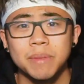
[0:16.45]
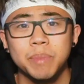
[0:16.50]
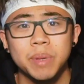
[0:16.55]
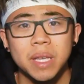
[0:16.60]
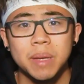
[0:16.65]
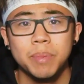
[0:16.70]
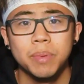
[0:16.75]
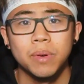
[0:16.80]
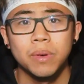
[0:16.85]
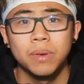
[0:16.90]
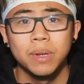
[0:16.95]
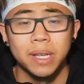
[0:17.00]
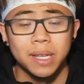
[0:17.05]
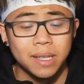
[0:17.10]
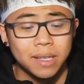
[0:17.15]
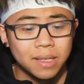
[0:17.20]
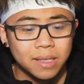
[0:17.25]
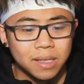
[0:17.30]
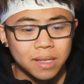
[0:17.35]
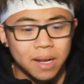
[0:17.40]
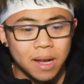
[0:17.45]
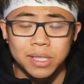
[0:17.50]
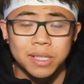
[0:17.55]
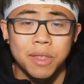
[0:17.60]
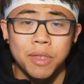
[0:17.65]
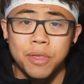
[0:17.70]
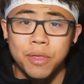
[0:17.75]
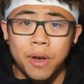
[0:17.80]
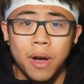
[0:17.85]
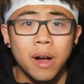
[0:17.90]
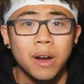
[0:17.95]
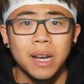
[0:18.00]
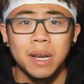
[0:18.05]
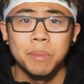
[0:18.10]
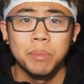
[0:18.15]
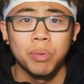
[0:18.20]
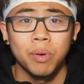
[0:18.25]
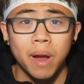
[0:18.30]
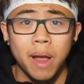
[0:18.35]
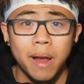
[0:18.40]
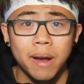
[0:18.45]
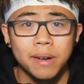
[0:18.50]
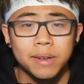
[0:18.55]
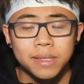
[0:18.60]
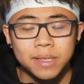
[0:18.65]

of people in just thought and prayer.